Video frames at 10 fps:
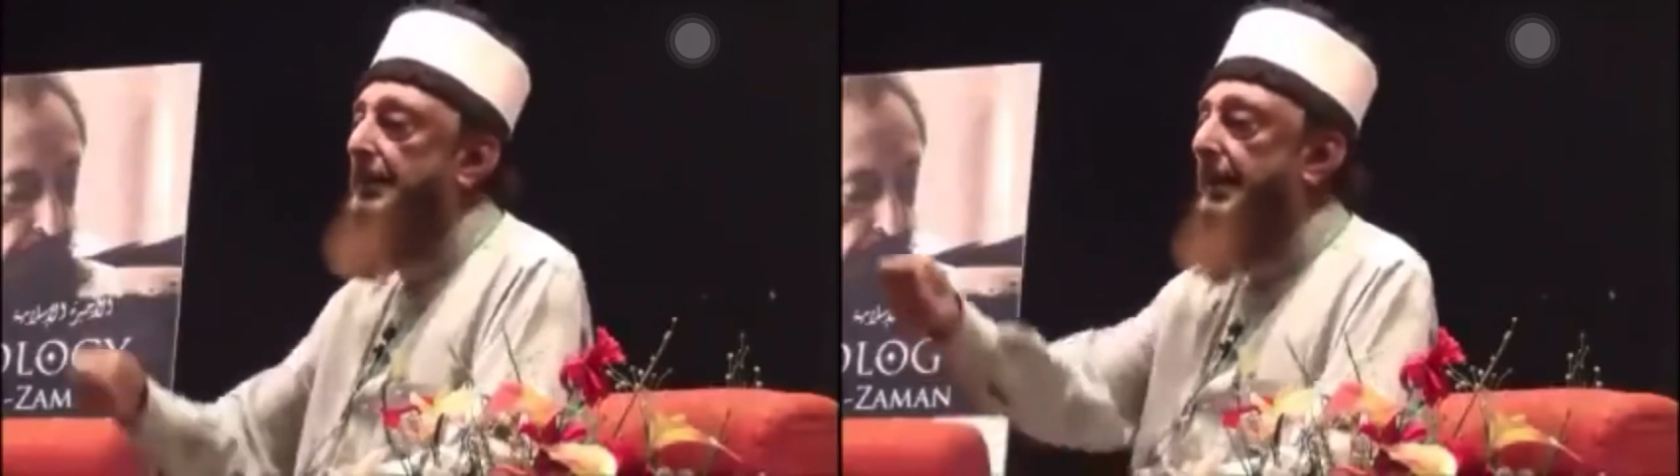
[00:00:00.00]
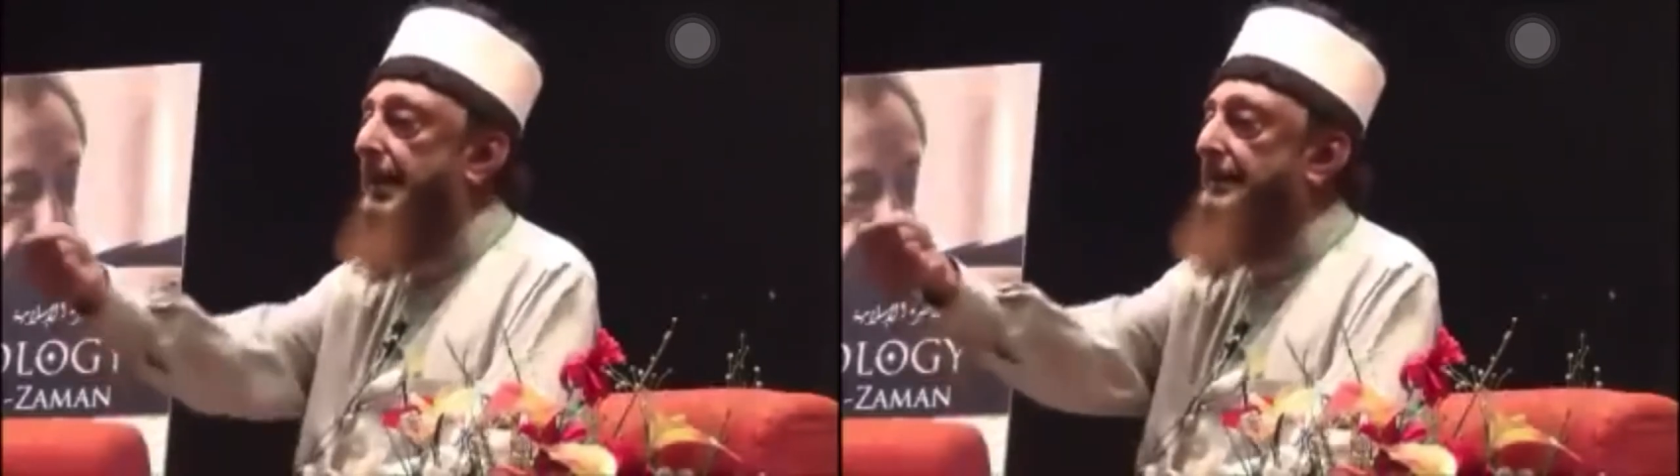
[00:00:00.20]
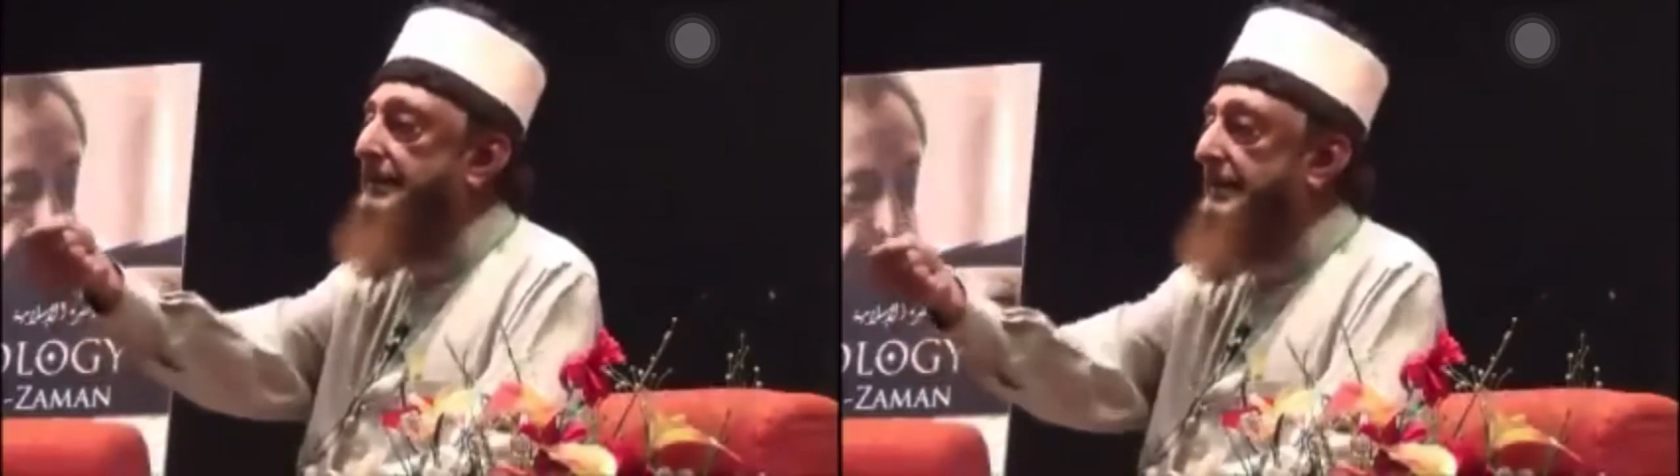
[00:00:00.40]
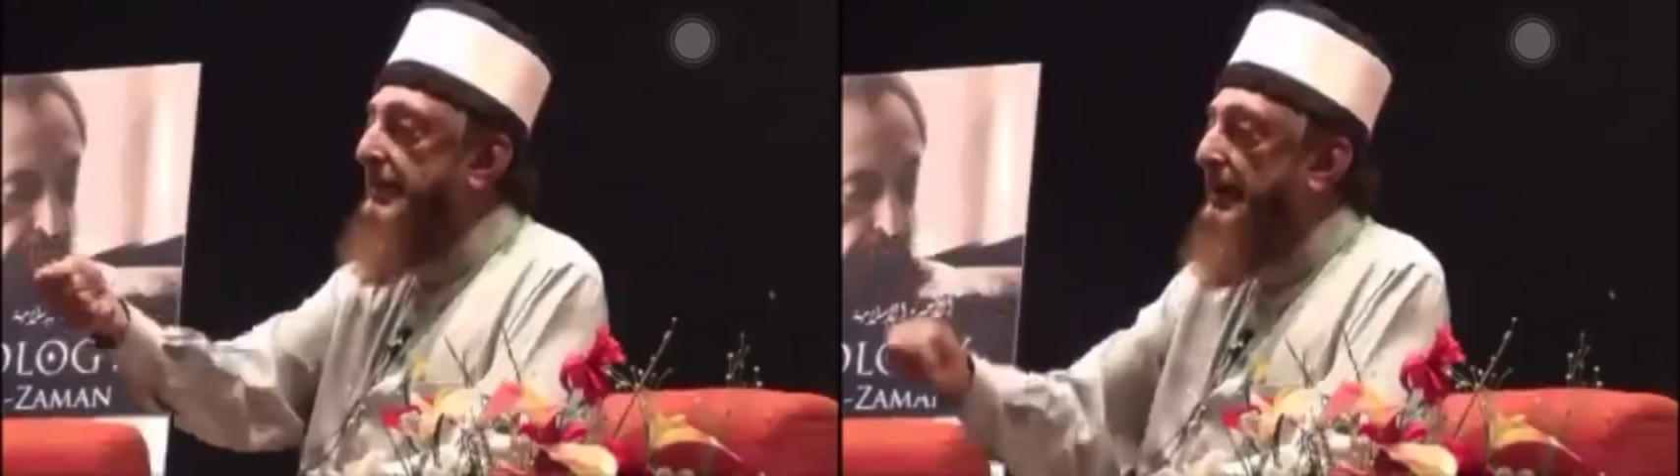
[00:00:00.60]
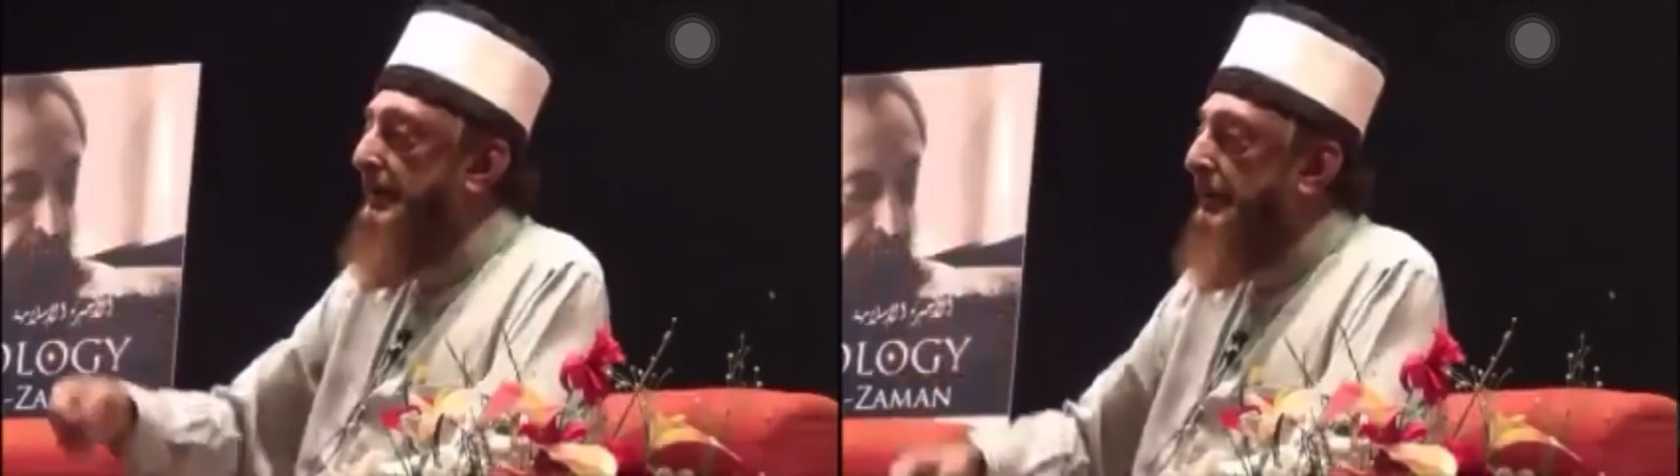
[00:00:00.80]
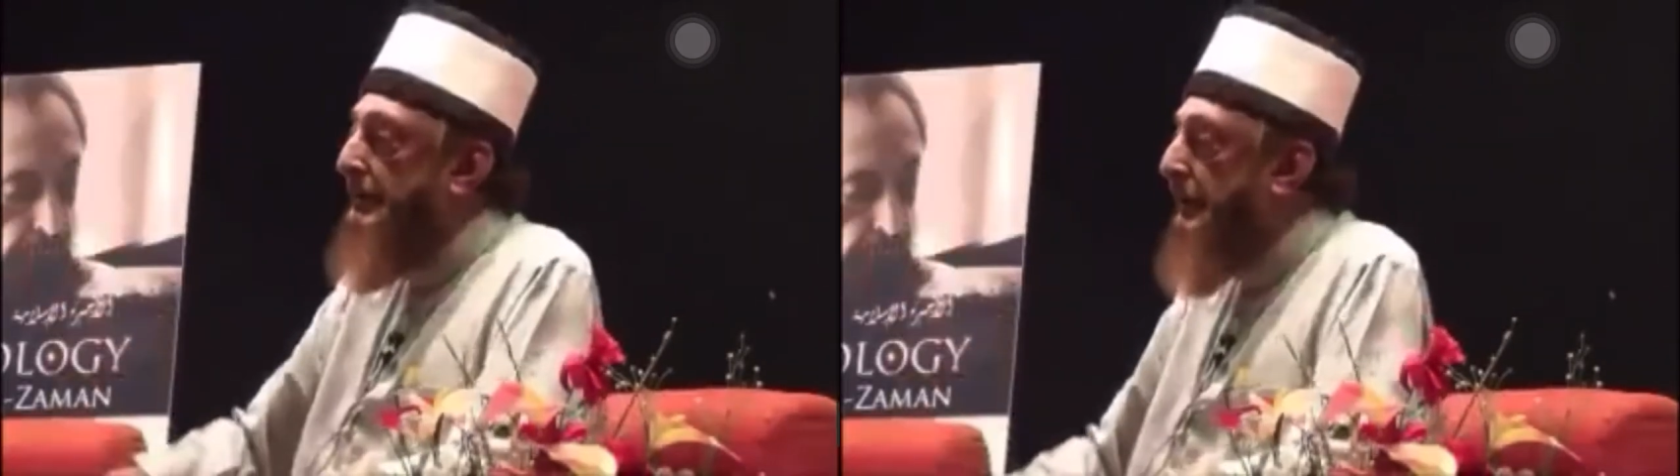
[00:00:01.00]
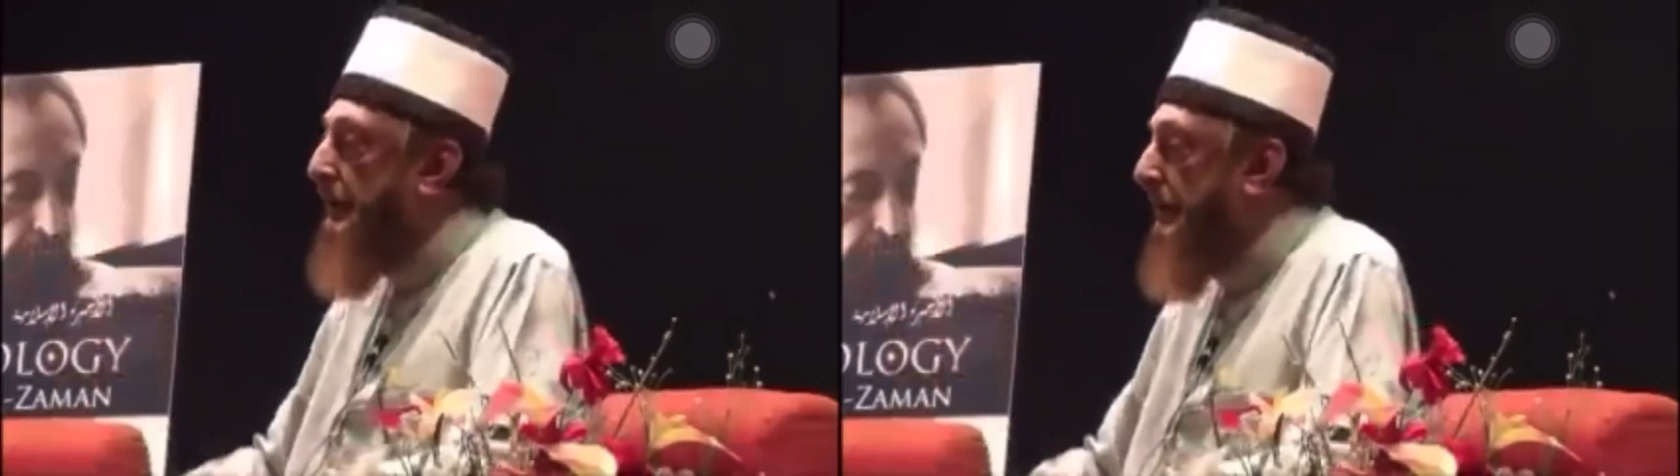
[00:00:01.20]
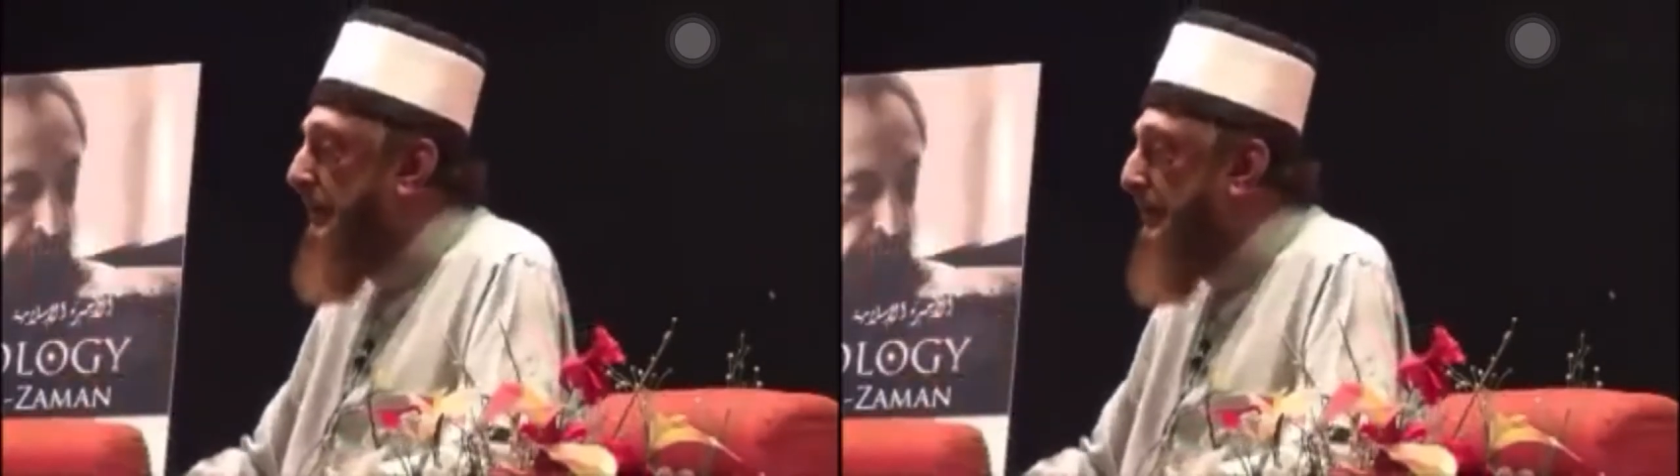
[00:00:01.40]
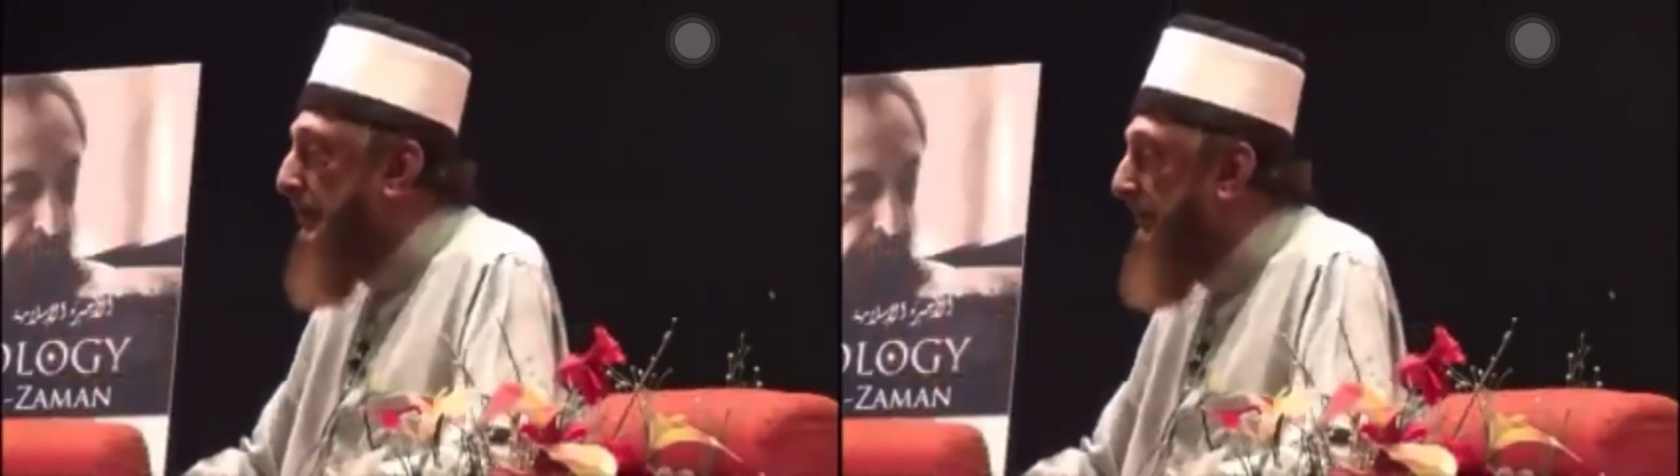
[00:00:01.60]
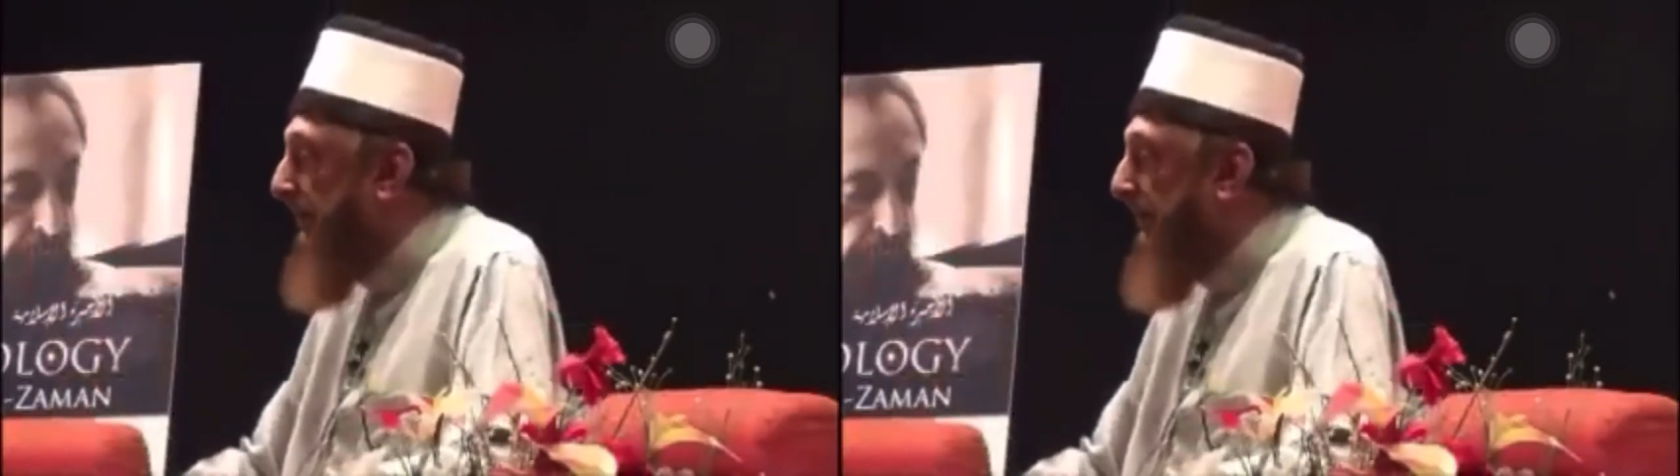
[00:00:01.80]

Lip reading: be handed our book,